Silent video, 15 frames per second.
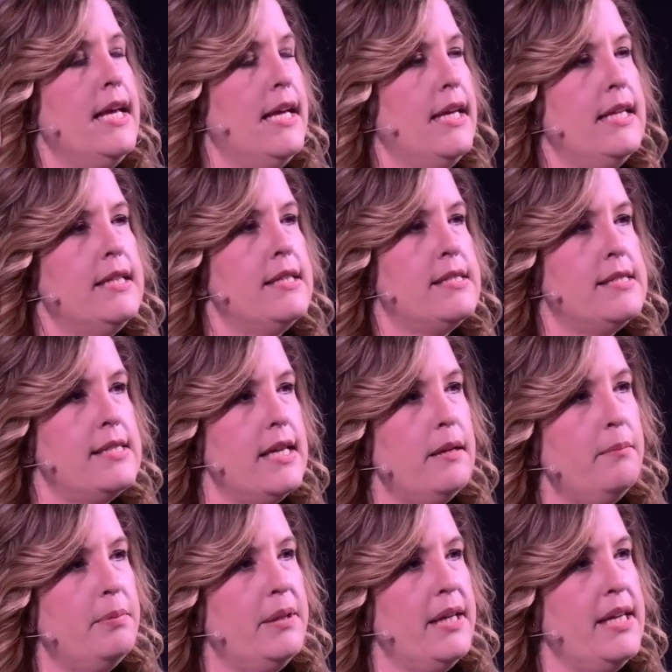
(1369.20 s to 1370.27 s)
in the
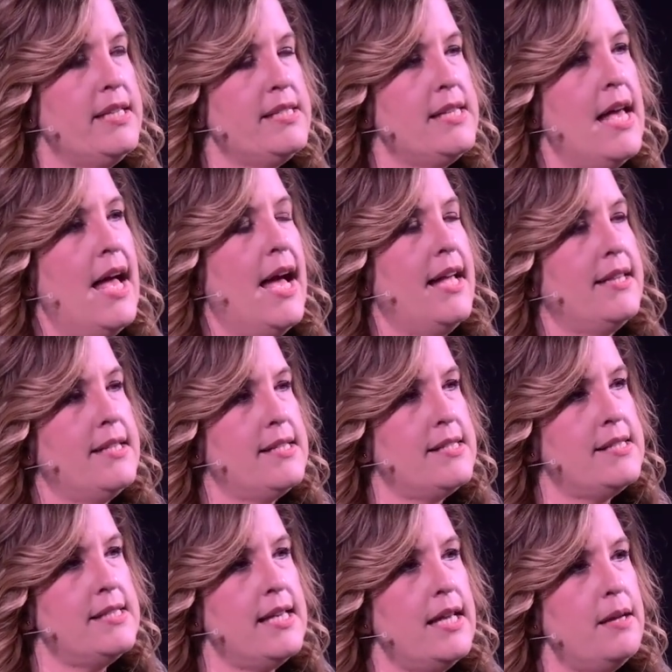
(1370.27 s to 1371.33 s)
same place at the
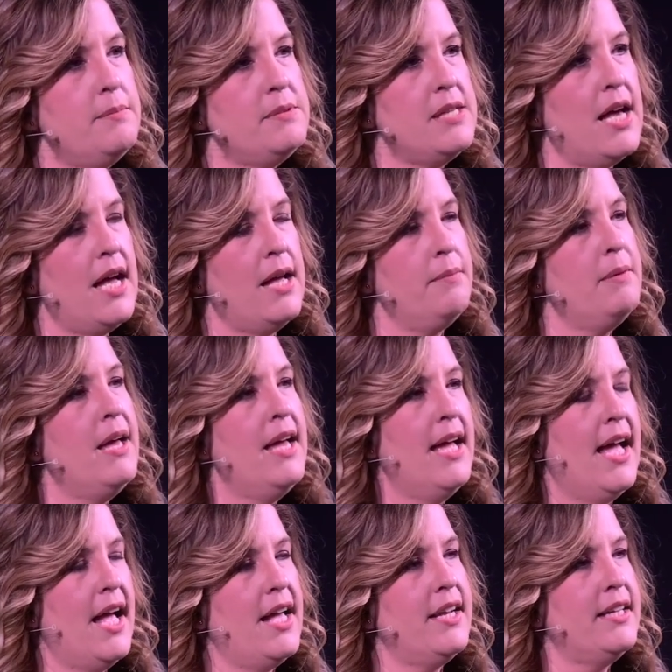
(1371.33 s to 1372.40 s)
same time
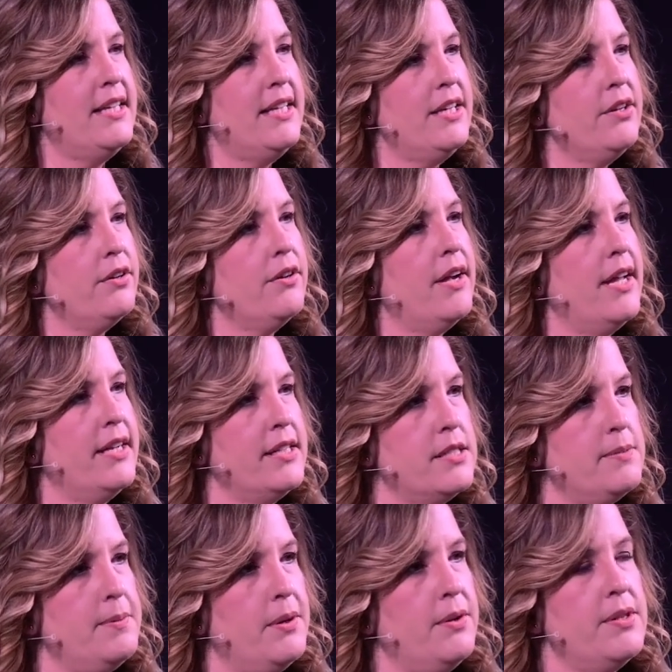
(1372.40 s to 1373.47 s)
and hear and
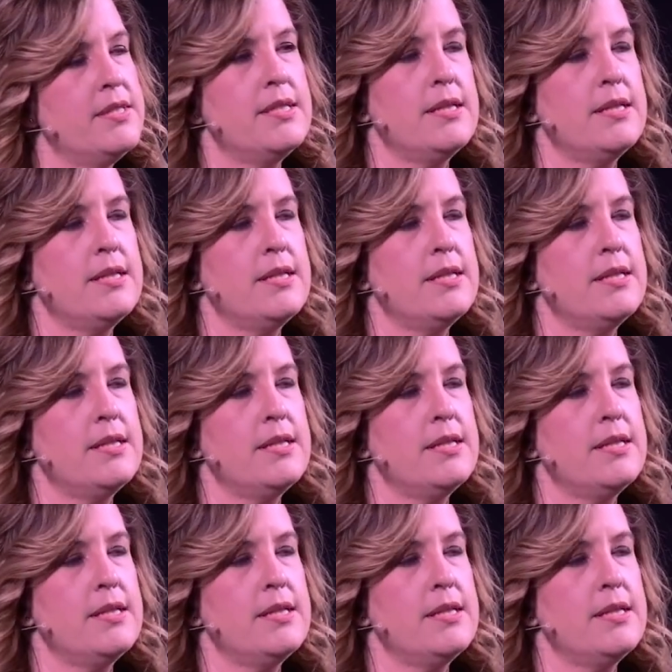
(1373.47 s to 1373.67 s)
experience